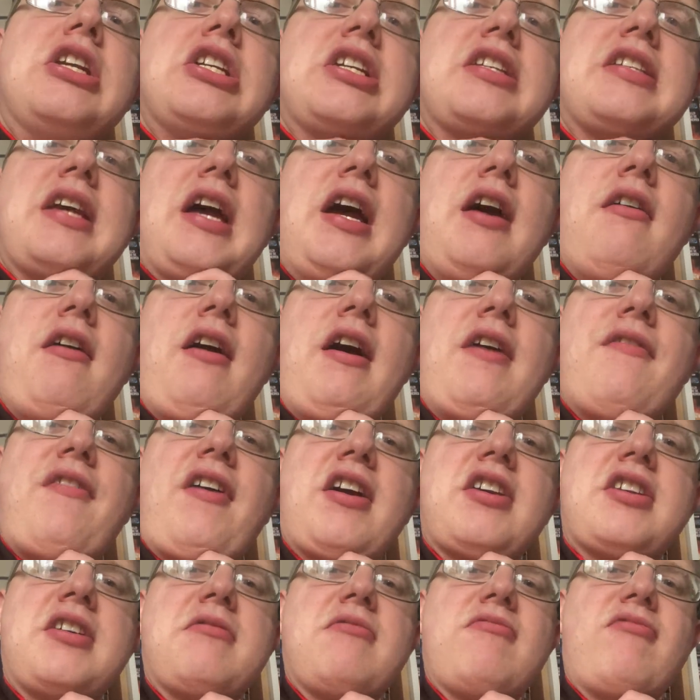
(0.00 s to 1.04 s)
can tell, I've
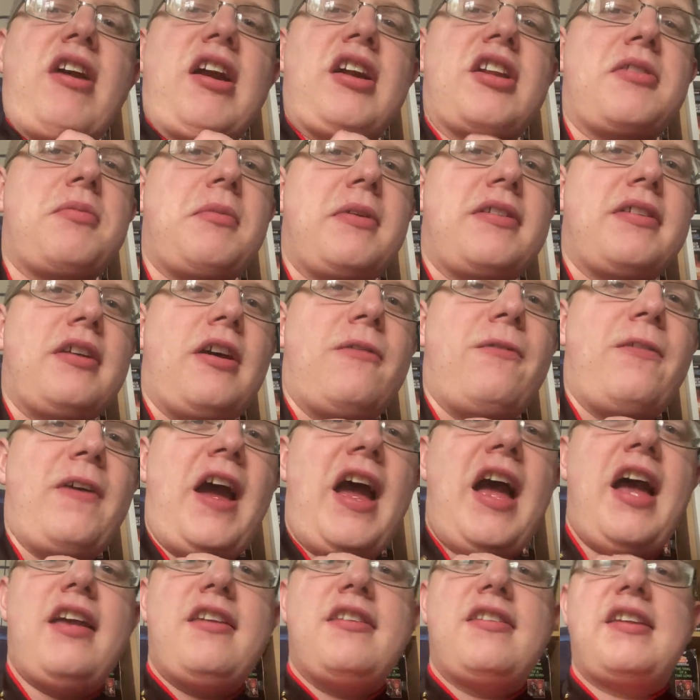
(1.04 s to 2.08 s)
actually ranked myself
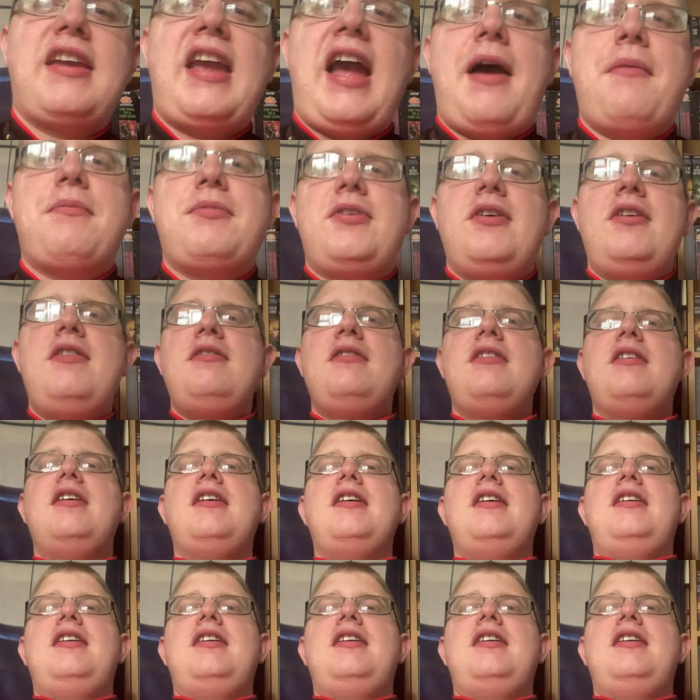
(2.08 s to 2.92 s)
as Captain.